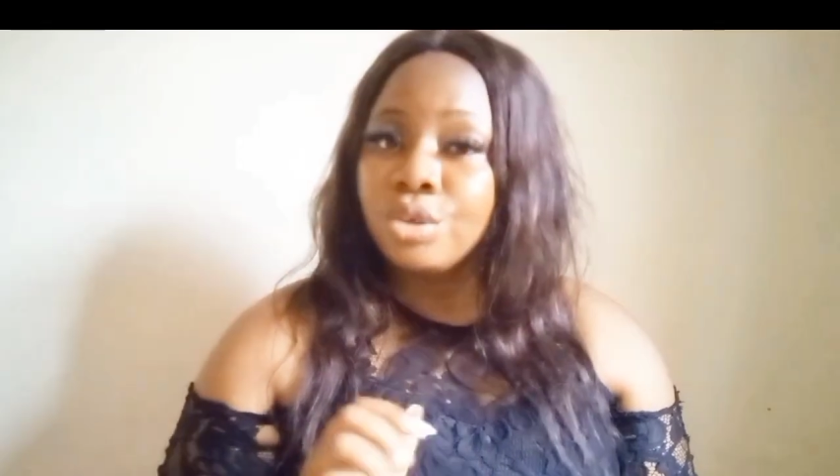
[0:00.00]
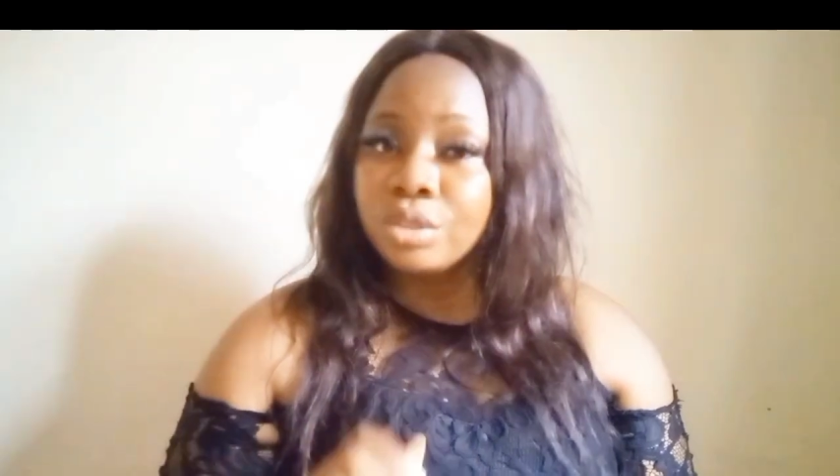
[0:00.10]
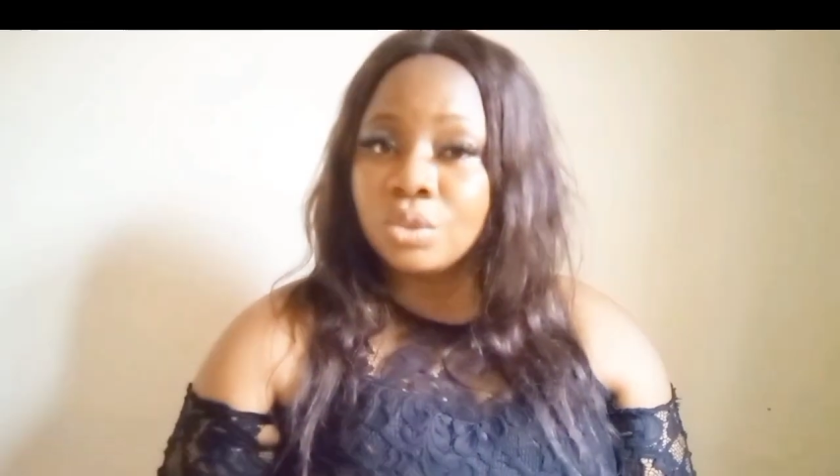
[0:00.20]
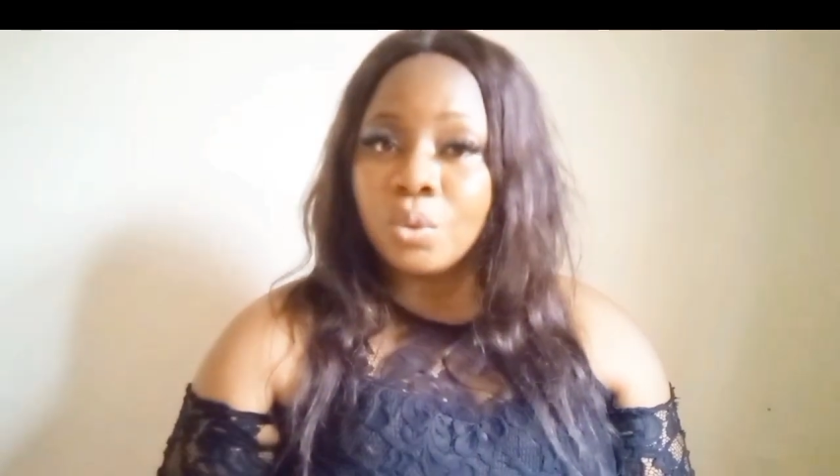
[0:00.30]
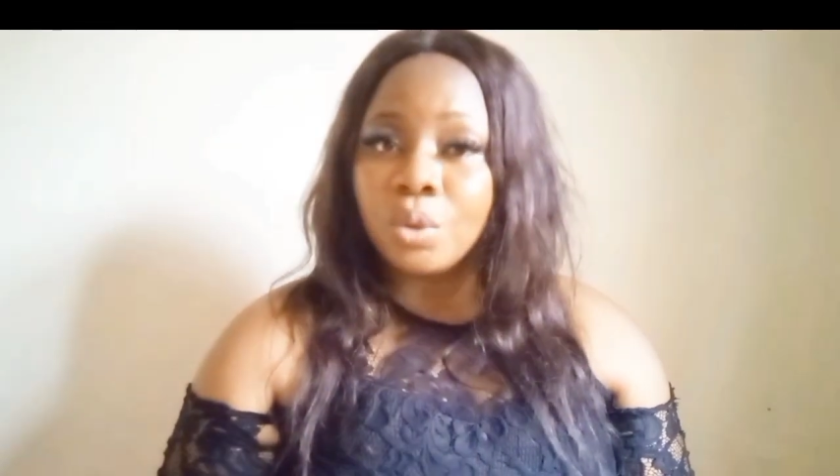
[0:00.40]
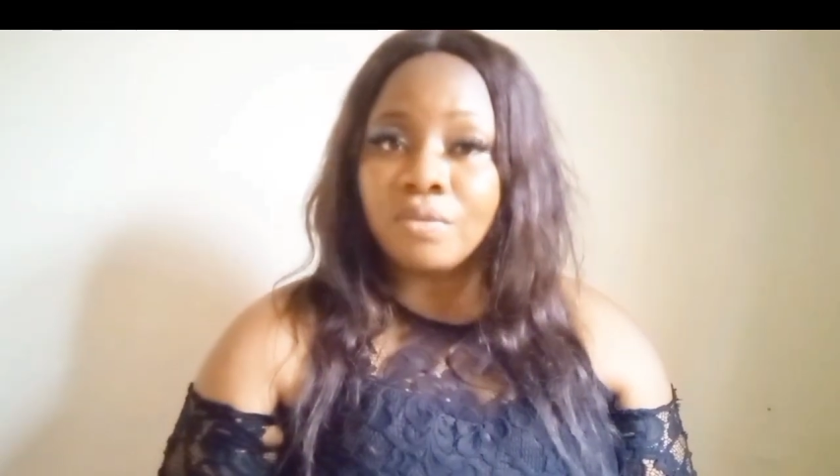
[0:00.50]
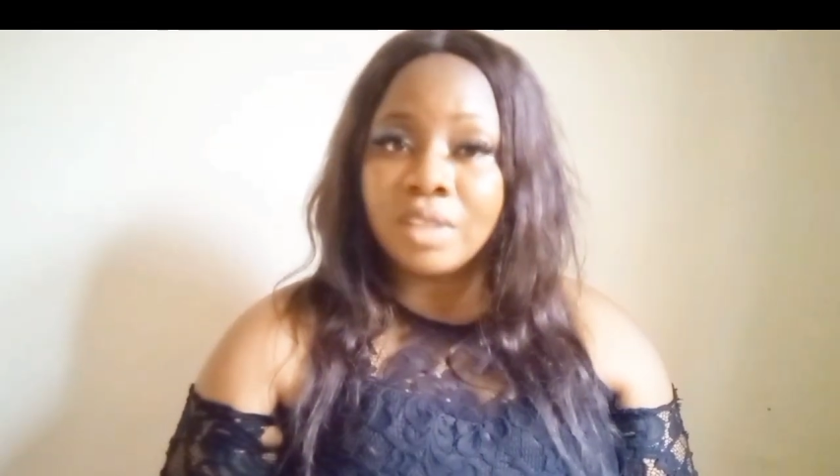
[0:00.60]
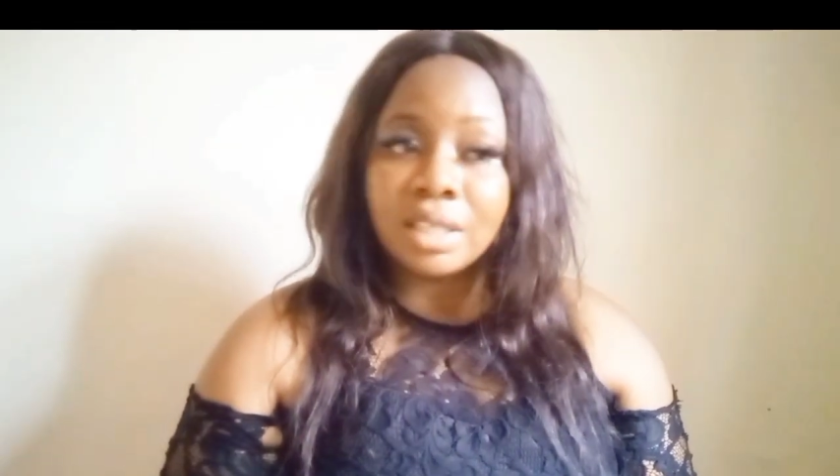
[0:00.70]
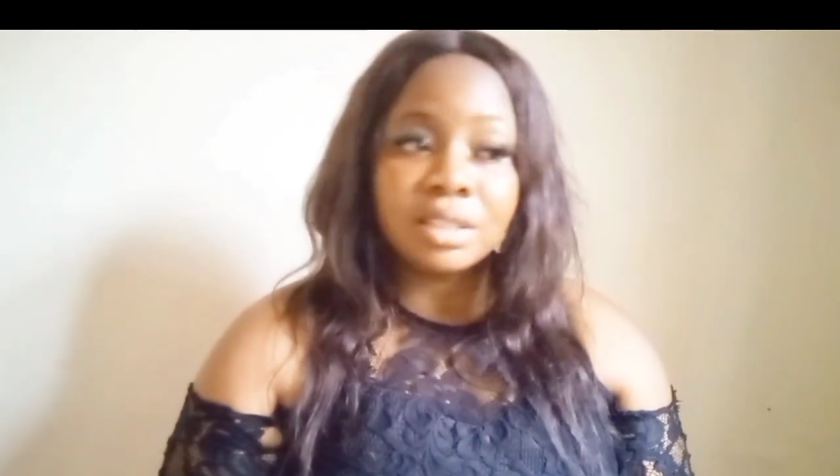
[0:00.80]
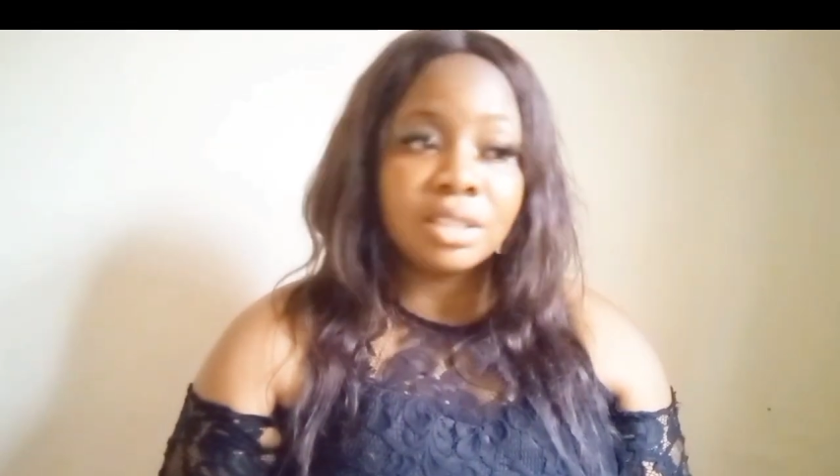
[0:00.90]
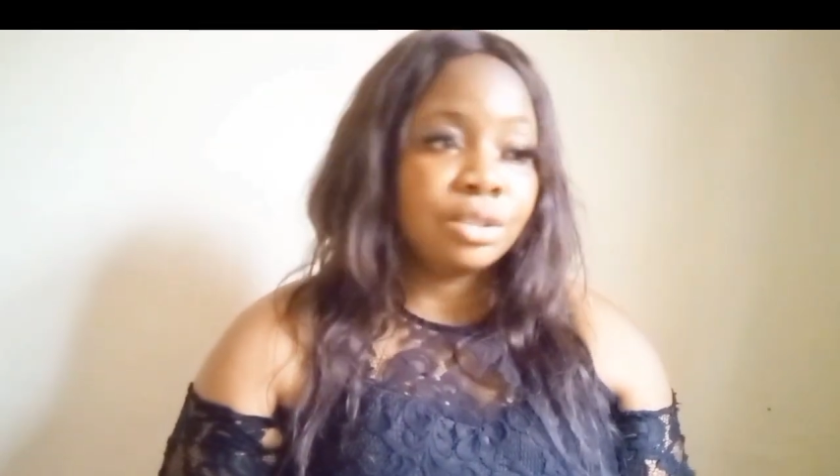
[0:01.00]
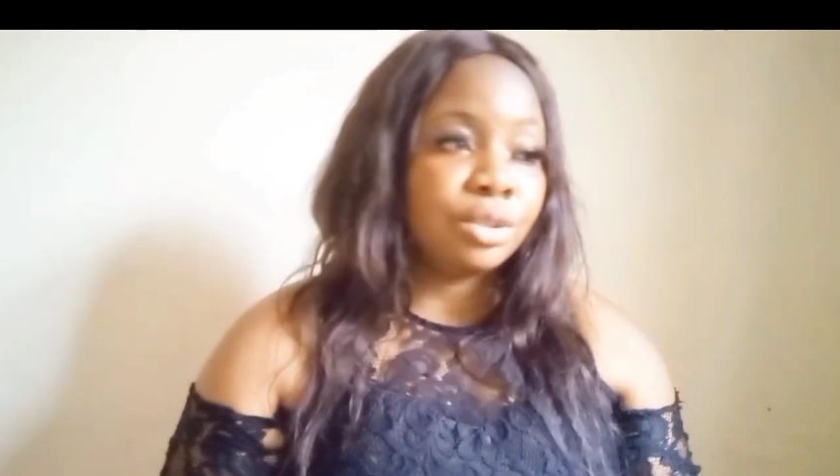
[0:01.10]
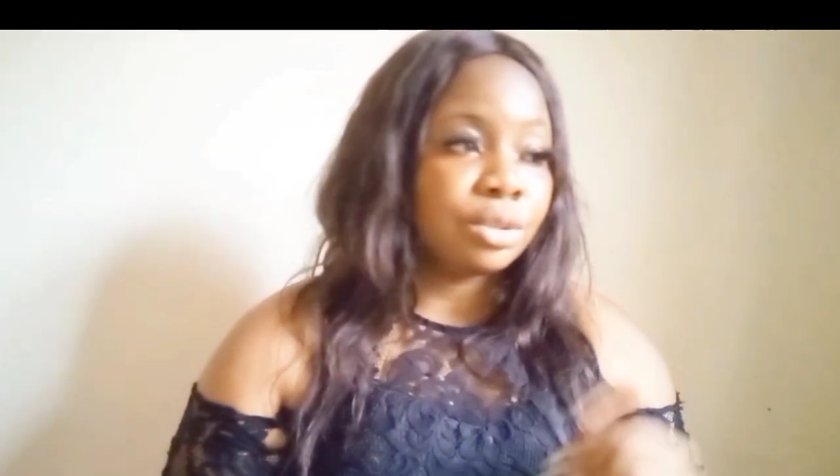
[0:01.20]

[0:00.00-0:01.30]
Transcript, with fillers: use one of this,